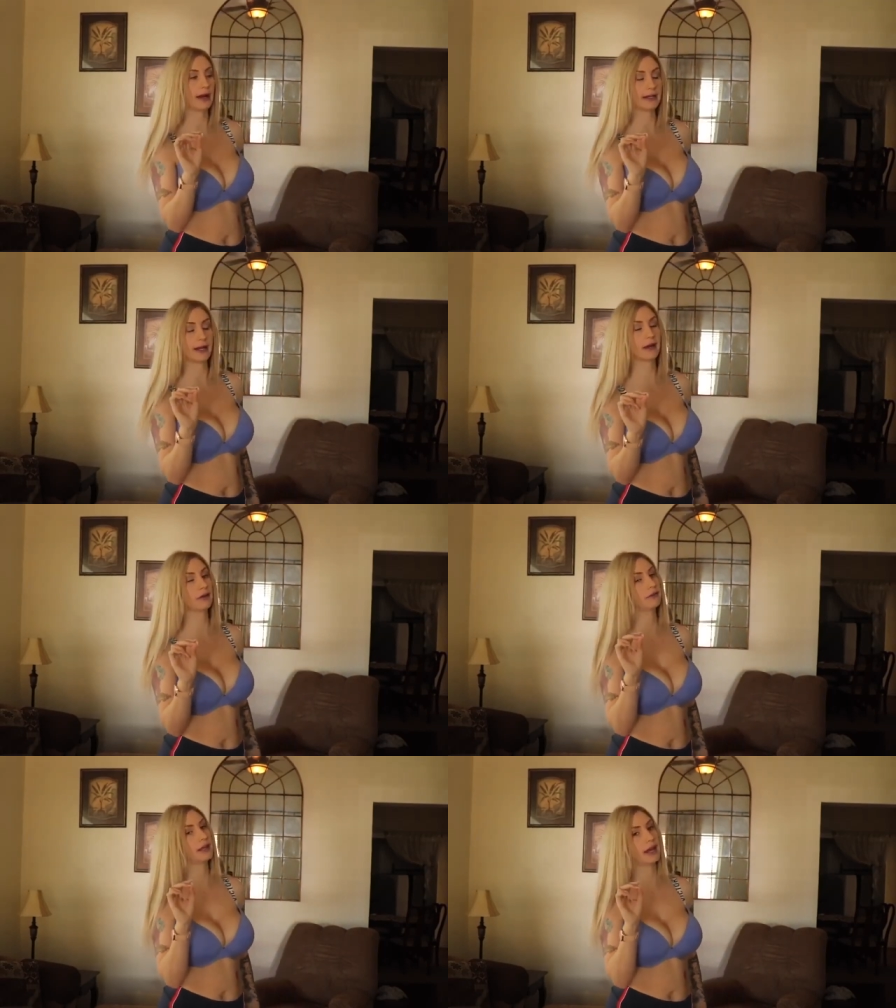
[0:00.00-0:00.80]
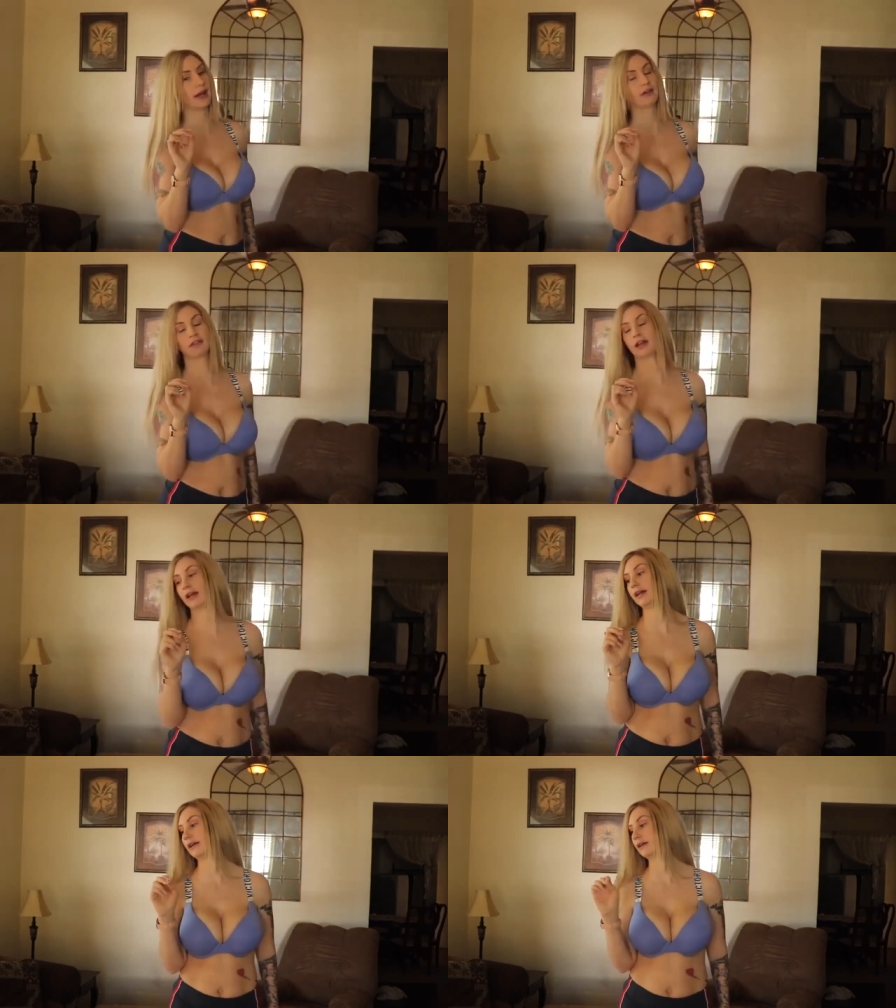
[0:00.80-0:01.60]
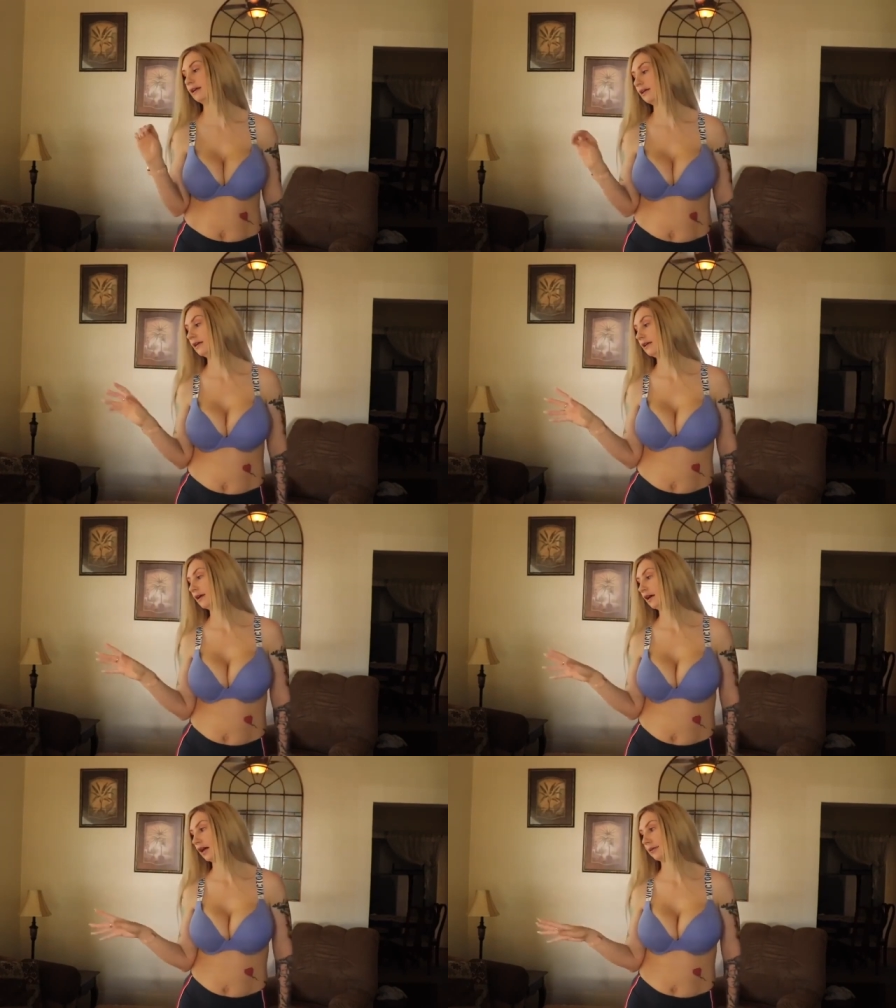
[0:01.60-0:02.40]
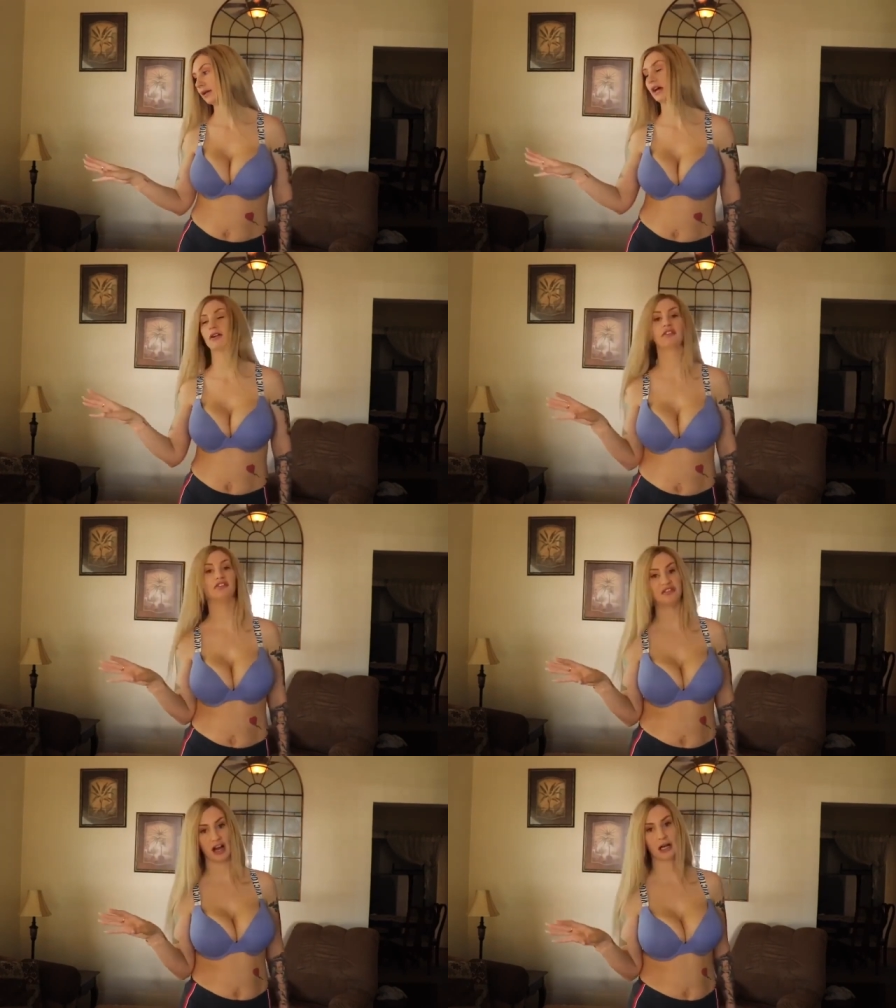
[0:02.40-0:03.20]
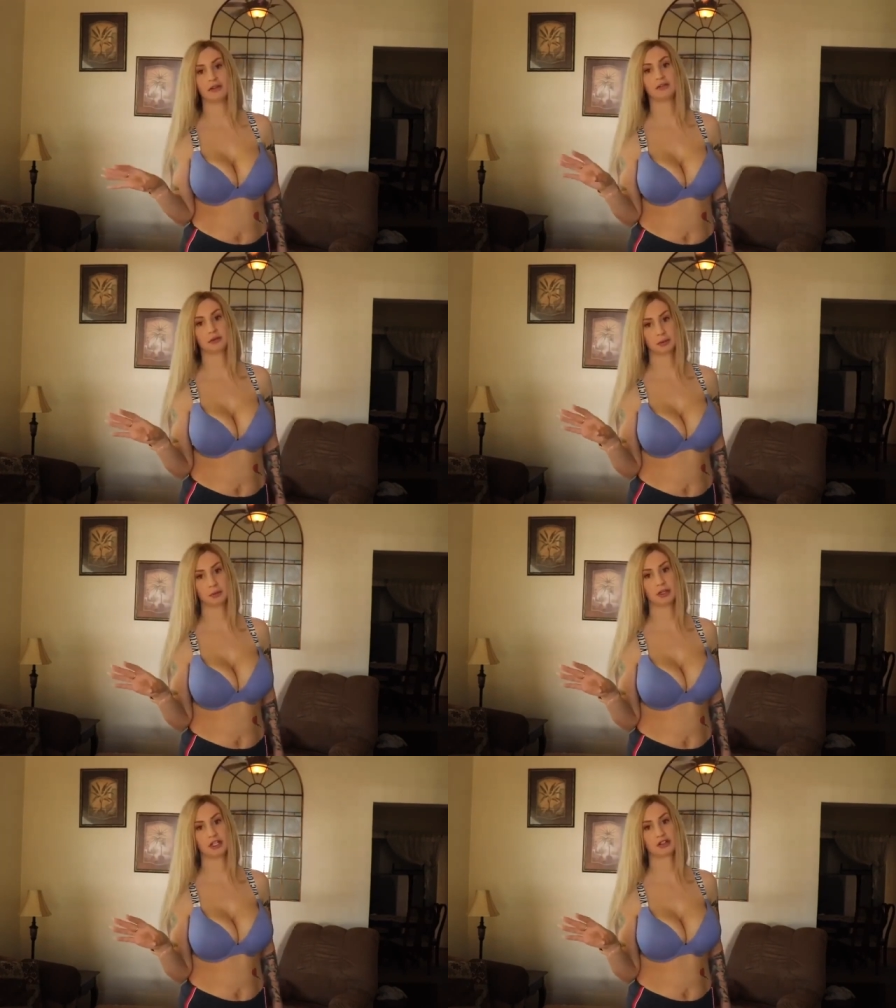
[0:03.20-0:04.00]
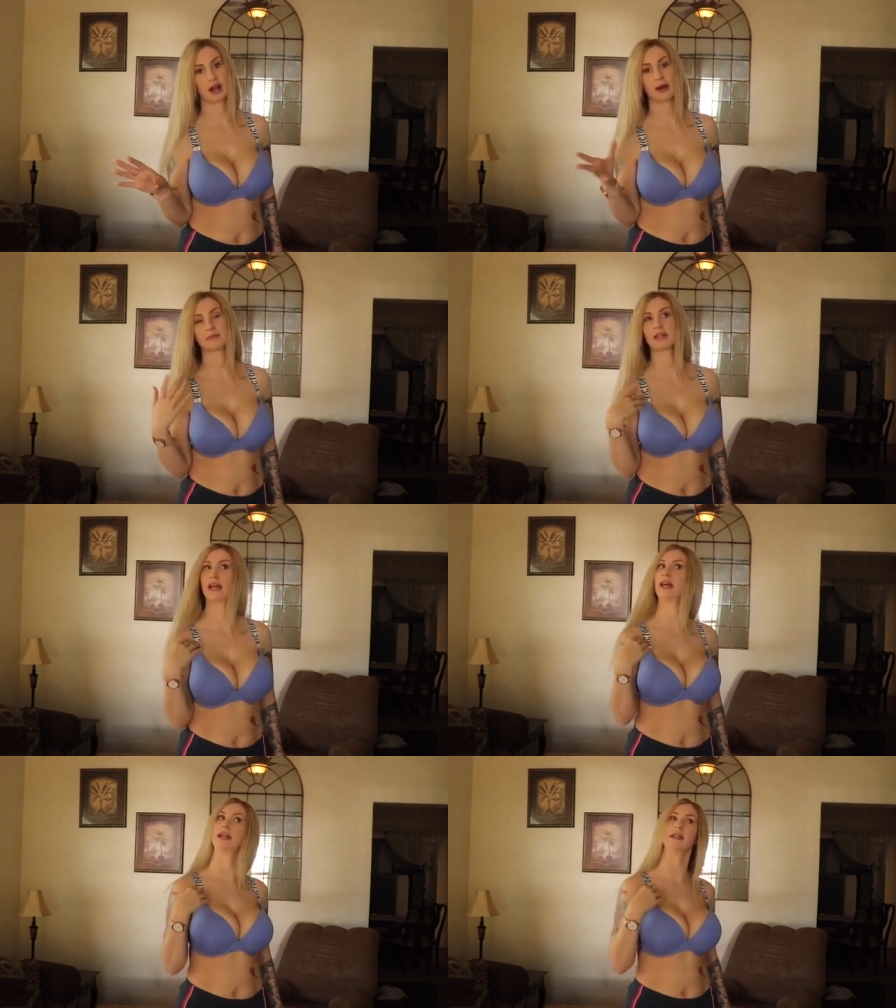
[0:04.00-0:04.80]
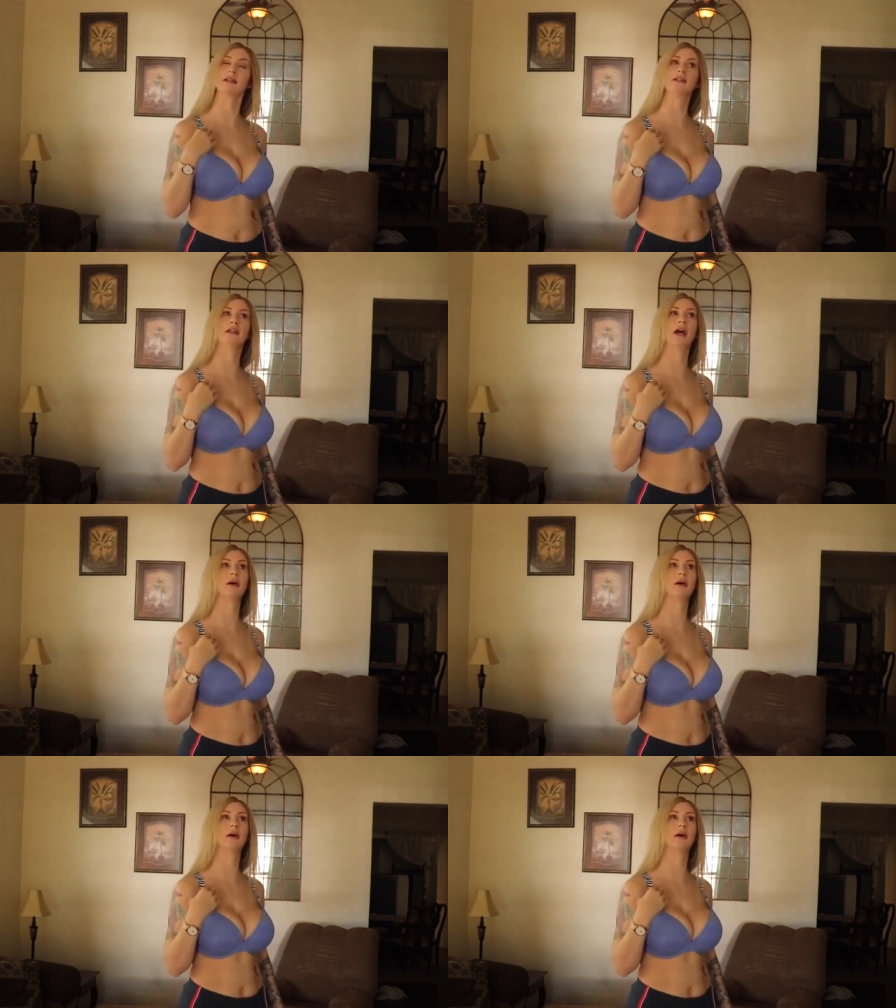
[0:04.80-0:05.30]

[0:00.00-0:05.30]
Right now, they have like I'm counting five with pretty straps and